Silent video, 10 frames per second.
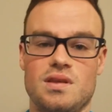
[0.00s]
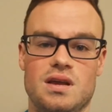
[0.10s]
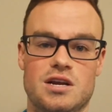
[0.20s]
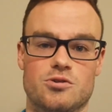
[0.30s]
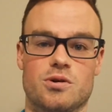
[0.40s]

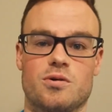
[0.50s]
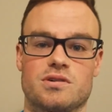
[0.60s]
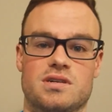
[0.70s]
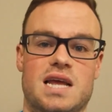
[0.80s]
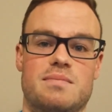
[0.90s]
Here's where I'll go
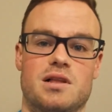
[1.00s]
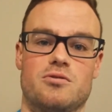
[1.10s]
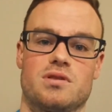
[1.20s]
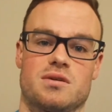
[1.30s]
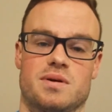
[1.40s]
into Tableau
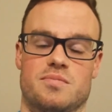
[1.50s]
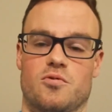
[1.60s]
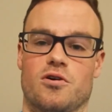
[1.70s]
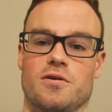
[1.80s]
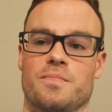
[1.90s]
a little bit
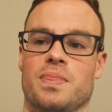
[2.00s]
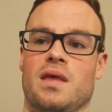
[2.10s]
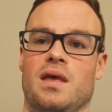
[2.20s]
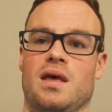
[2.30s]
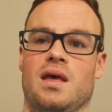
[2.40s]
more.
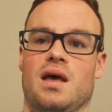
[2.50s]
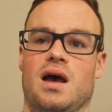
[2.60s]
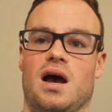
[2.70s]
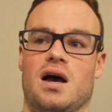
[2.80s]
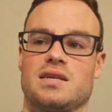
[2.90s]

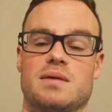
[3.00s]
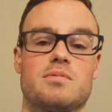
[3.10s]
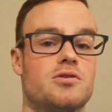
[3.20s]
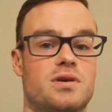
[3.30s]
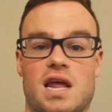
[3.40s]

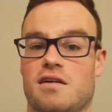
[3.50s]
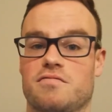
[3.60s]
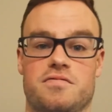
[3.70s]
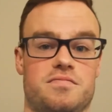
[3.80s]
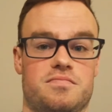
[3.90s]
Tableau you can
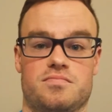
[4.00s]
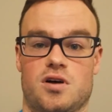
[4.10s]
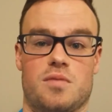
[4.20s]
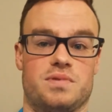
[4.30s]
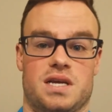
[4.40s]
have
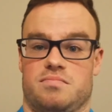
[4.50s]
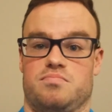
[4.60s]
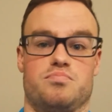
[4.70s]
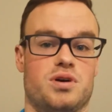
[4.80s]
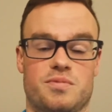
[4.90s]
update
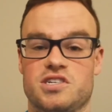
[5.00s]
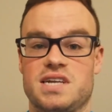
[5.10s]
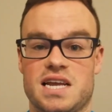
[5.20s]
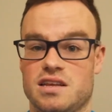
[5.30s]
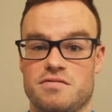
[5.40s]
pretty much
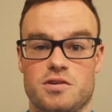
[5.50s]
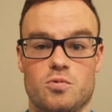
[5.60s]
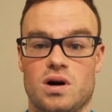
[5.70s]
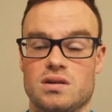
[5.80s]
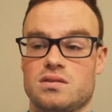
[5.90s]
daily if you
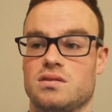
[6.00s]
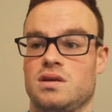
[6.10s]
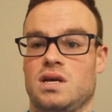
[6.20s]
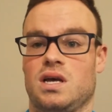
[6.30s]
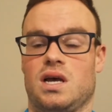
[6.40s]
want.
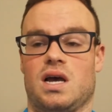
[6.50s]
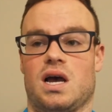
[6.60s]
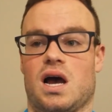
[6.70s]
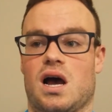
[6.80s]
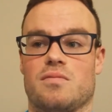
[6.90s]

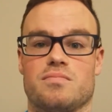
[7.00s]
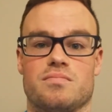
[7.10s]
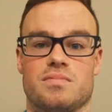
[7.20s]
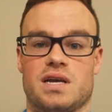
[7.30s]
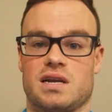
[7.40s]

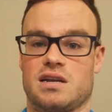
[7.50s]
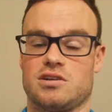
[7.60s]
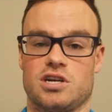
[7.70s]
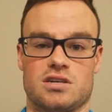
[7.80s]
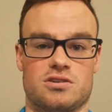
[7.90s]
It can
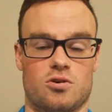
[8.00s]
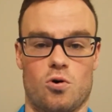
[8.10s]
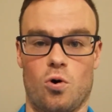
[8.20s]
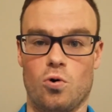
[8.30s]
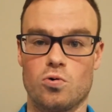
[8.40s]
ingest a
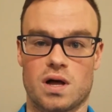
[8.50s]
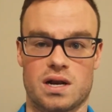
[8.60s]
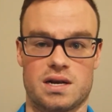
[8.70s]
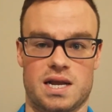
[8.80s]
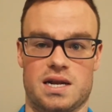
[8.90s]
whole
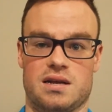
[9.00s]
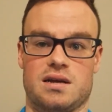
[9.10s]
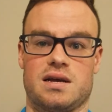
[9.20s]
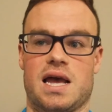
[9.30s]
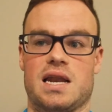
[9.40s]
lot of
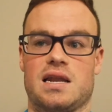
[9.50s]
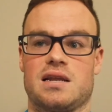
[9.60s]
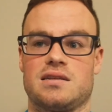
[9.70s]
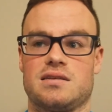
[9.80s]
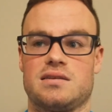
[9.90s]
data, and
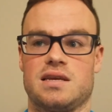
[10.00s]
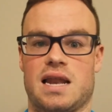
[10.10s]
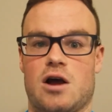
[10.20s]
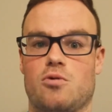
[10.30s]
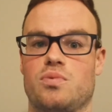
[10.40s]

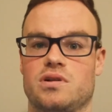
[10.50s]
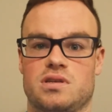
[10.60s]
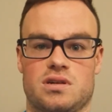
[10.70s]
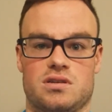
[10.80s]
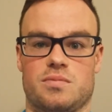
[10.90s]
it outputs
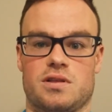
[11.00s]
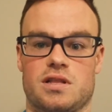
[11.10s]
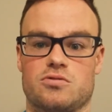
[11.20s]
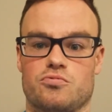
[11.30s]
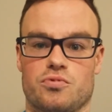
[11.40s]
into something
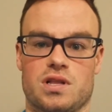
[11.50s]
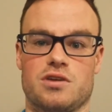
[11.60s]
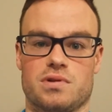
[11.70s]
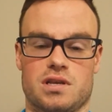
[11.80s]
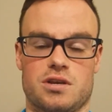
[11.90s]
that's
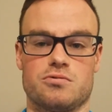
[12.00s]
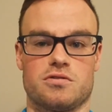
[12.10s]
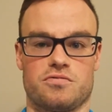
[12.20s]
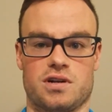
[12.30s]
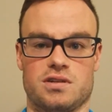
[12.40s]
really, really
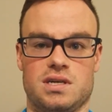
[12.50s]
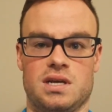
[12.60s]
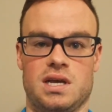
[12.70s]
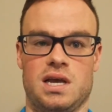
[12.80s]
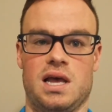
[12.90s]
user-friendly,
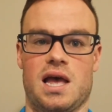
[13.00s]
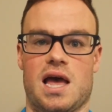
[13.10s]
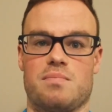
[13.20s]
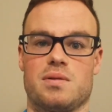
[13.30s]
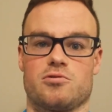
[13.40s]

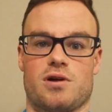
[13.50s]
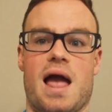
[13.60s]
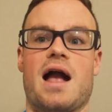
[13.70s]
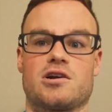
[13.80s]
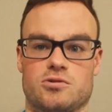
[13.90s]
and people are
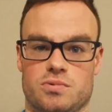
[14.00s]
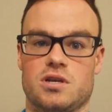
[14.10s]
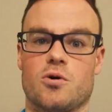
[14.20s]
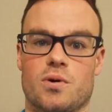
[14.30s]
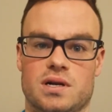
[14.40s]
actually
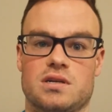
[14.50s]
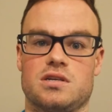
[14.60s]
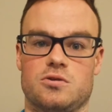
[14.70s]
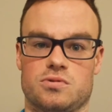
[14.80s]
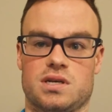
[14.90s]
going to
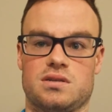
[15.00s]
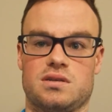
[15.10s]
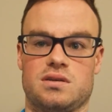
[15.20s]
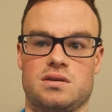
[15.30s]
use it.